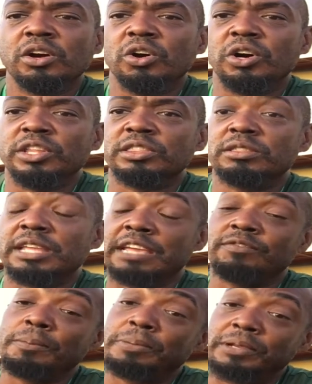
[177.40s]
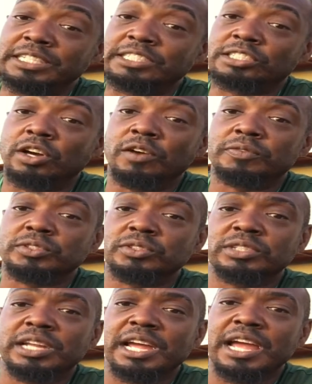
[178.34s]
or even police
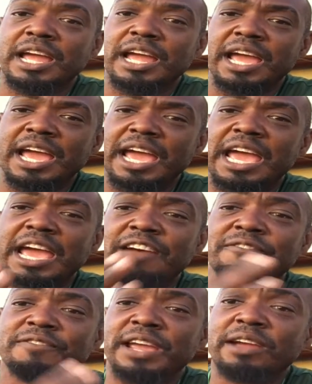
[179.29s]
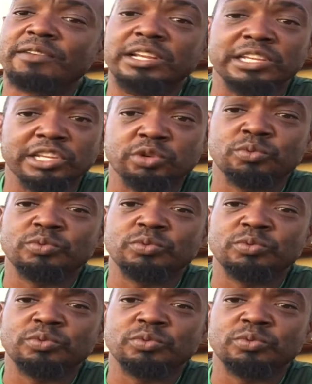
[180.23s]
officers have very little